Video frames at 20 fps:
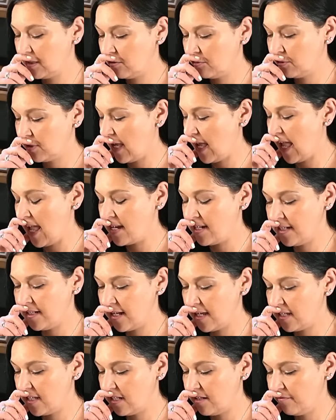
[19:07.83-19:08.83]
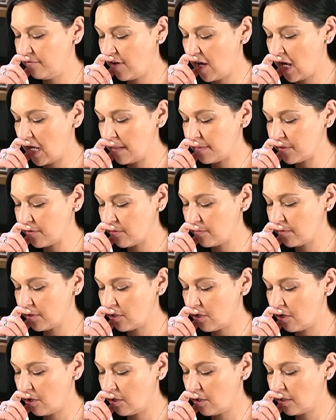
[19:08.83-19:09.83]
don't get any negative vibes from the
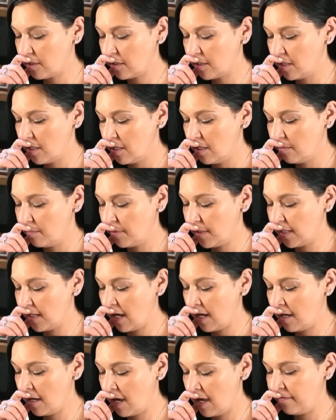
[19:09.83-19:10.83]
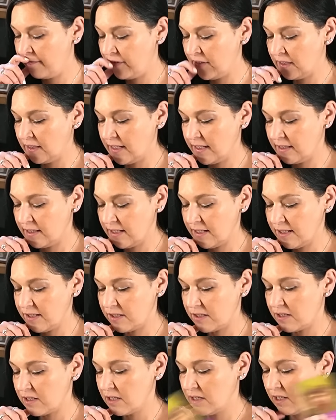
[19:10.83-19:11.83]
card, but I feel like
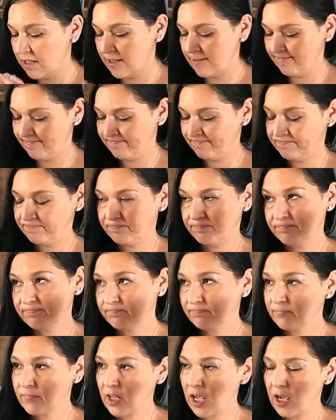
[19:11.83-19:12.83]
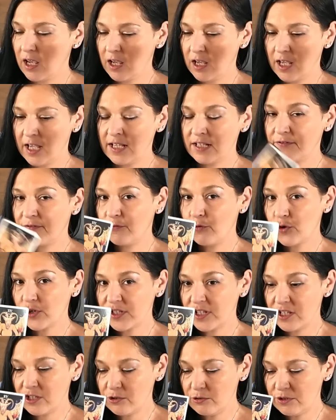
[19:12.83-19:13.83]
this is
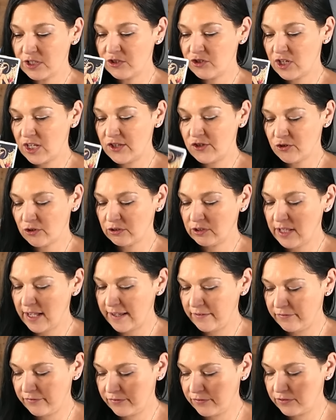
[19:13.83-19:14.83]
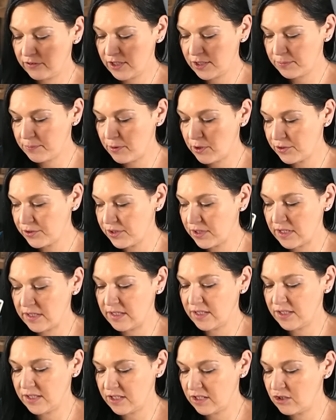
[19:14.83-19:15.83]
forcing you to change your life. This person,
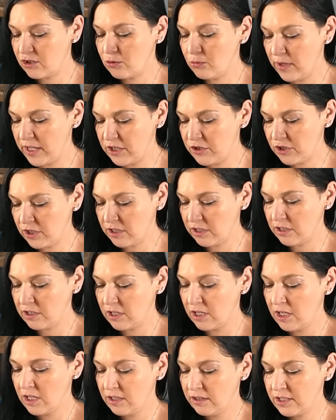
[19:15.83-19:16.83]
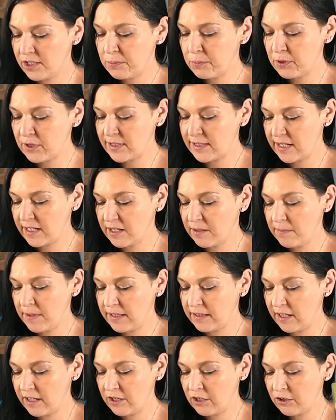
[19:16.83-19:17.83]
this situation, this
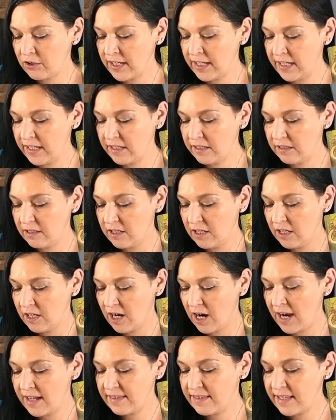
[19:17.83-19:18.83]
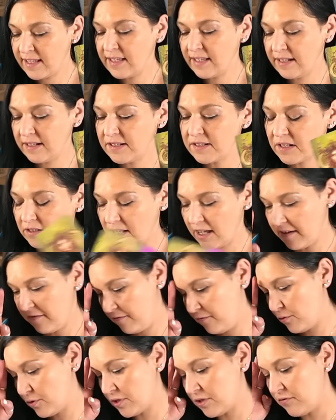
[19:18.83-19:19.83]
predicament that you're in. I think it is a life
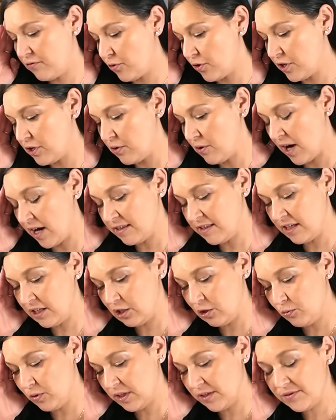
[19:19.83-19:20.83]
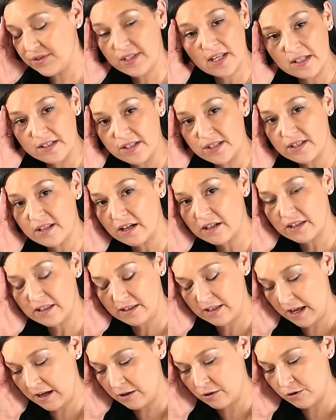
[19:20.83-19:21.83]
force for you. I think you would have stayed stuck in
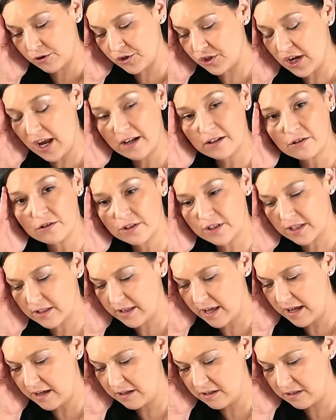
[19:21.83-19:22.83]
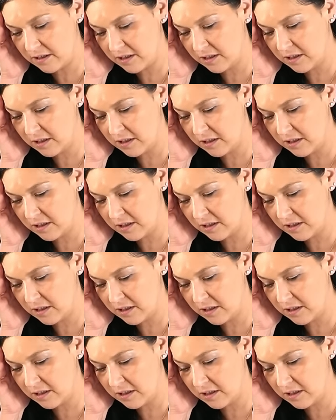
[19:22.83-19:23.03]
that or shackled to that.